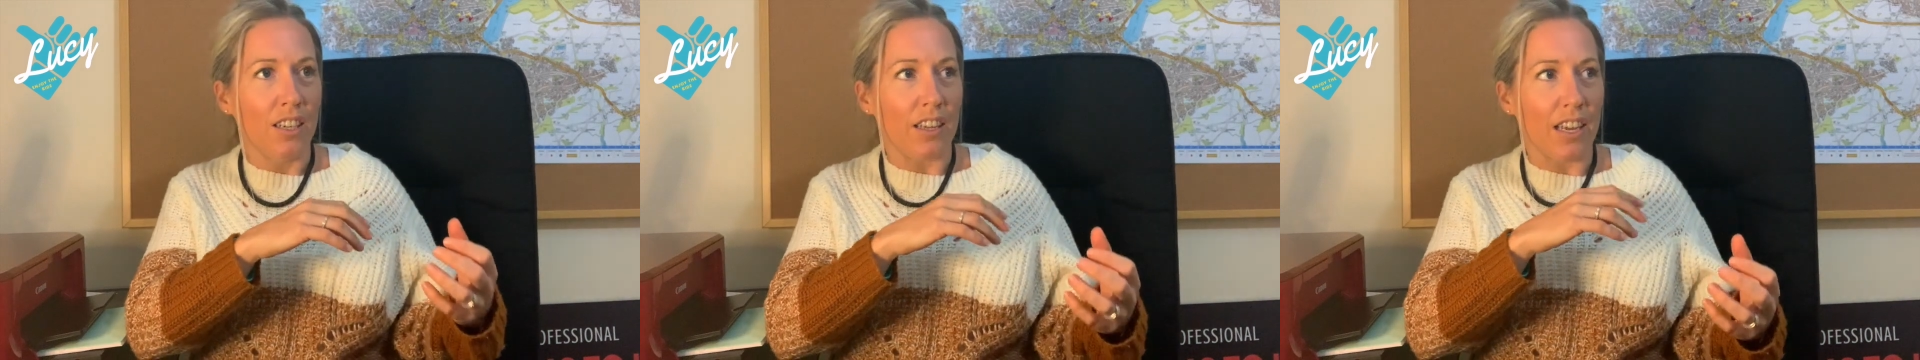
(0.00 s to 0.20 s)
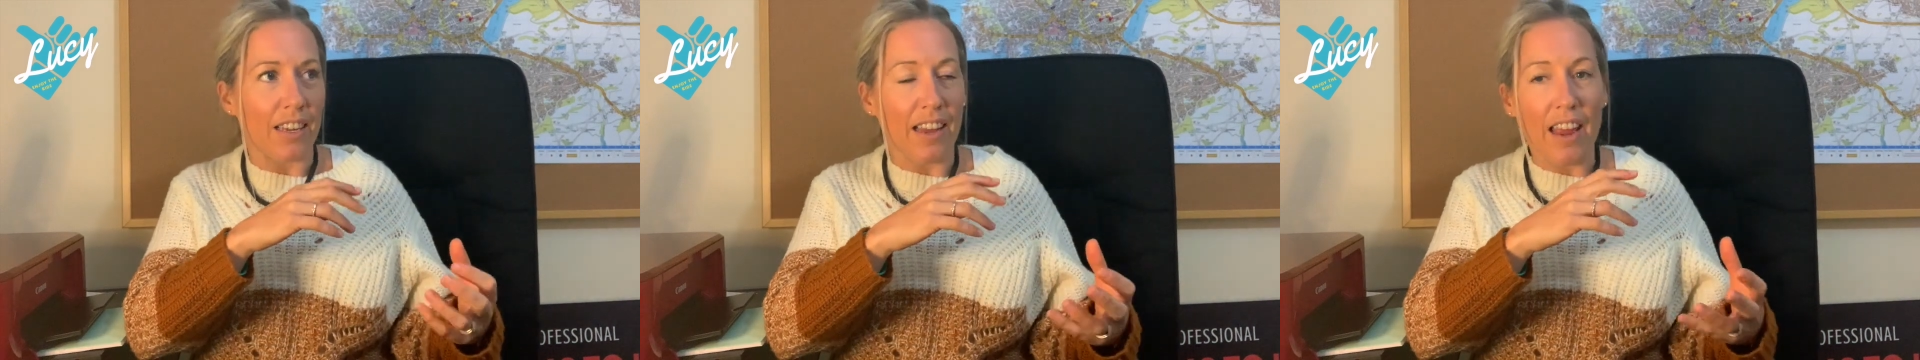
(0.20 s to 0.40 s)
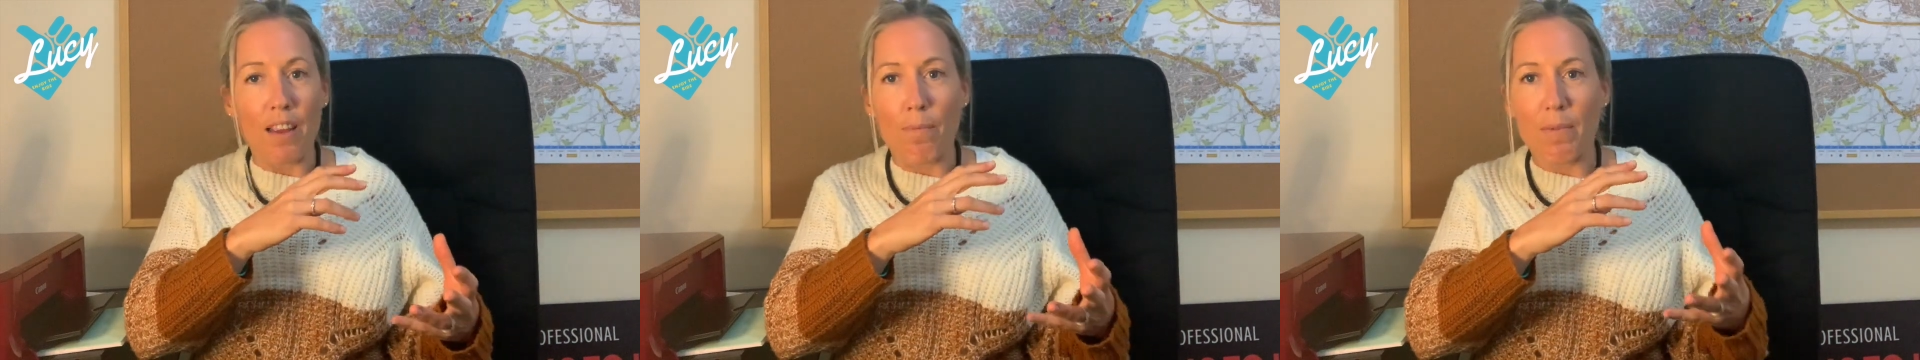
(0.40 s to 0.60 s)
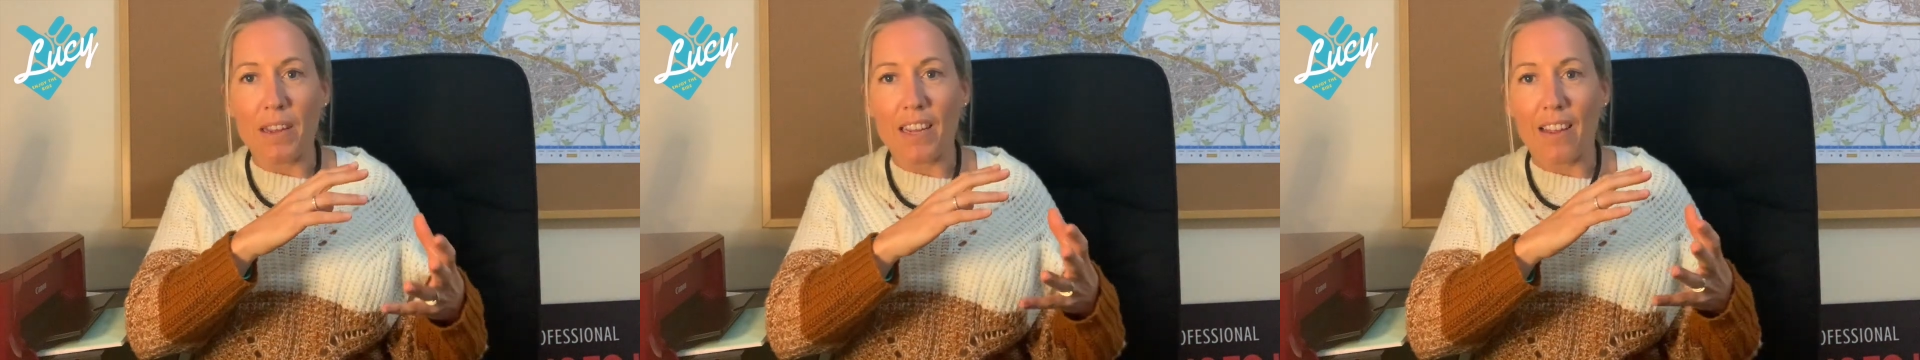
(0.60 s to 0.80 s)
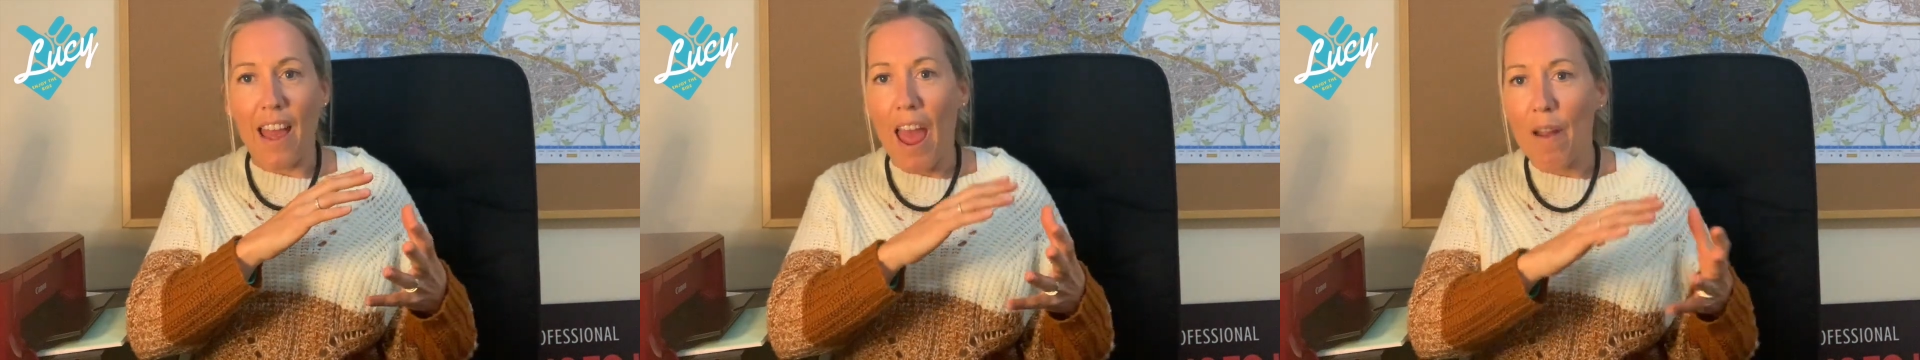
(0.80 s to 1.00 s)
it gave
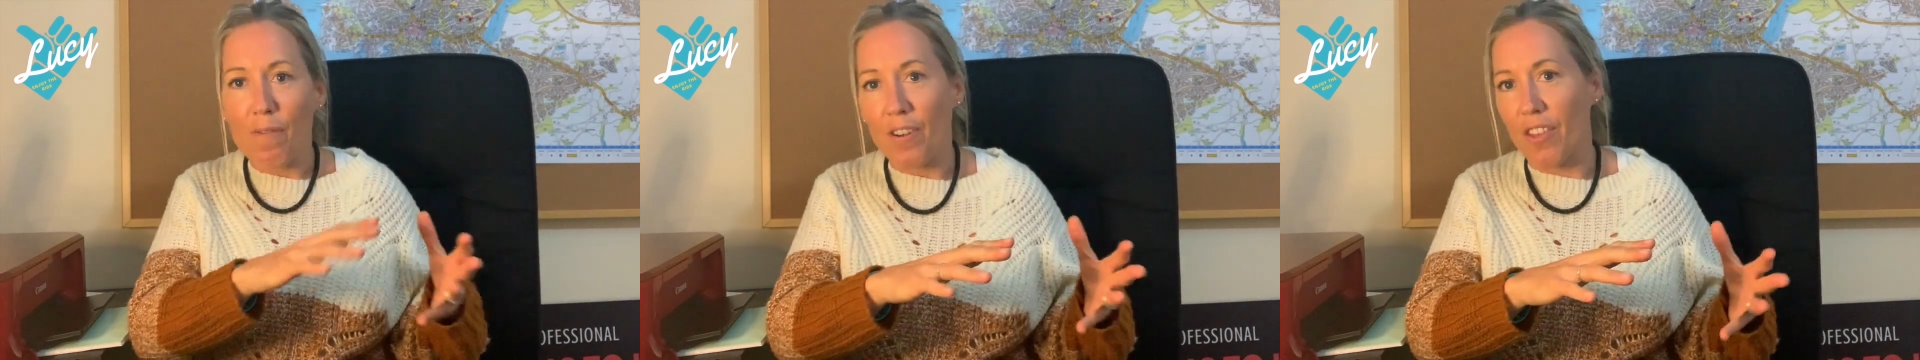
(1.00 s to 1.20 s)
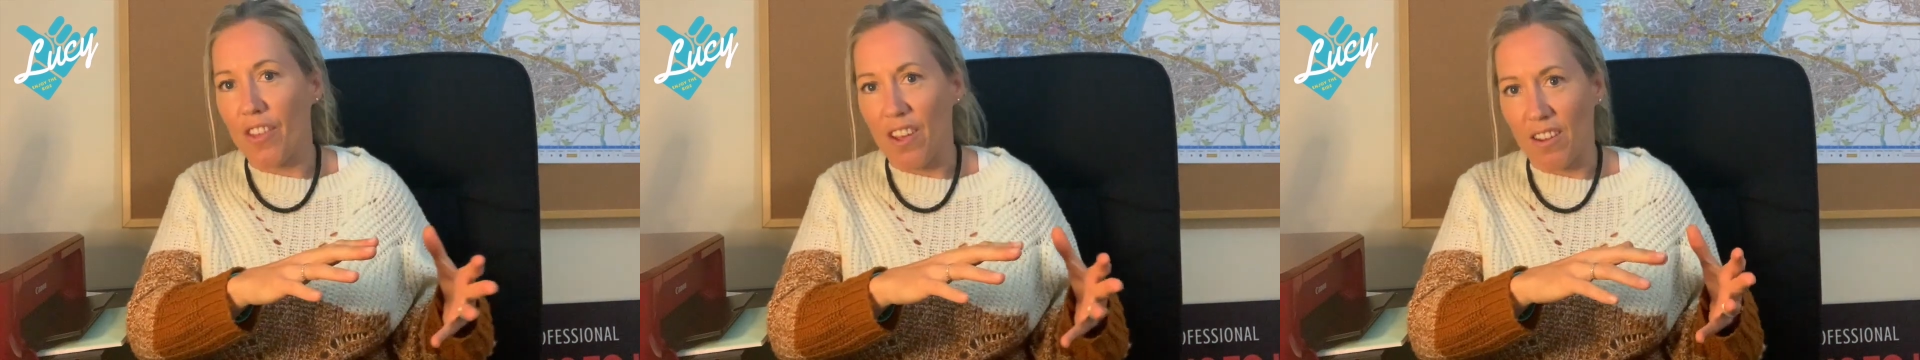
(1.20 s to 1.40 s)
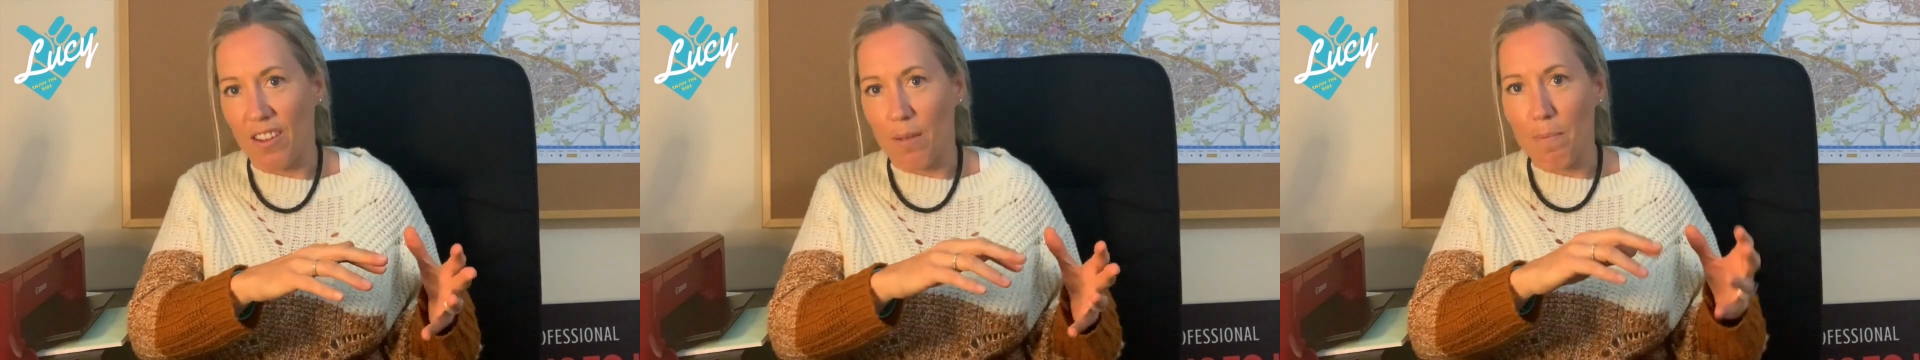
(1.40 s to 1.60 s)
me everything.